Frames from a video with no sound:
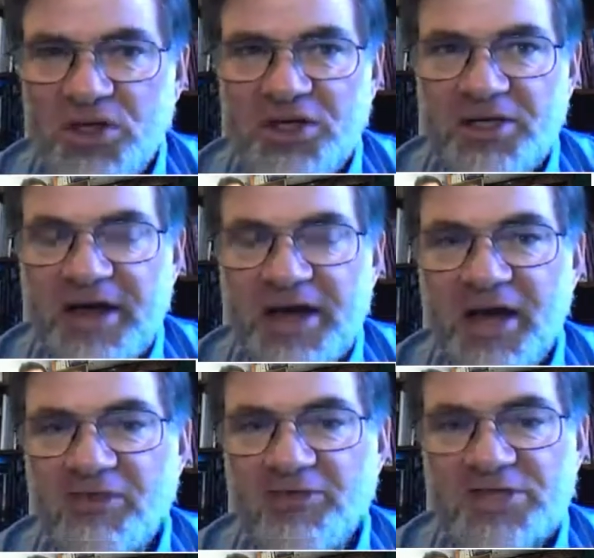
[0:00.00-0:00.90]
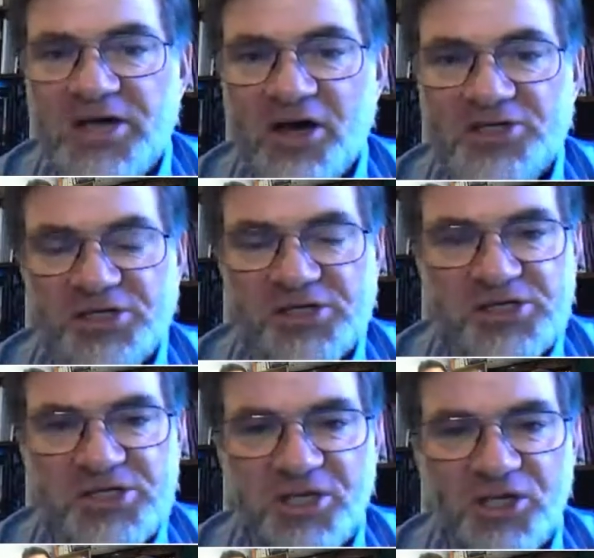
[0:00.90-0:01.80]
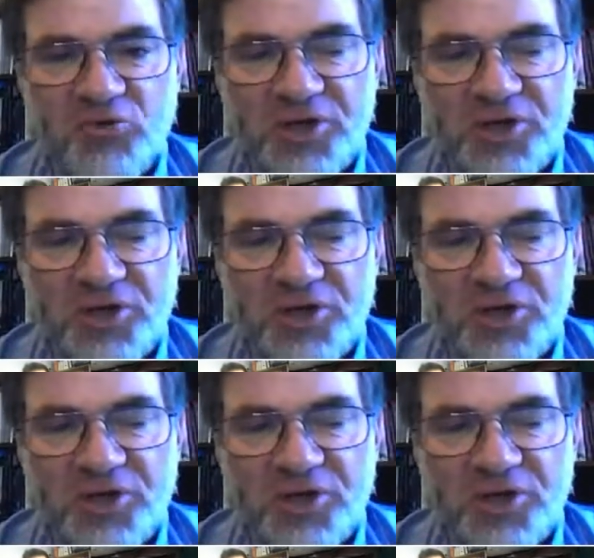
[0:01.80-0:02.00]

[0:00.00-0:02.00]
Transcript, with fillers: And in that kind of intelligent listening,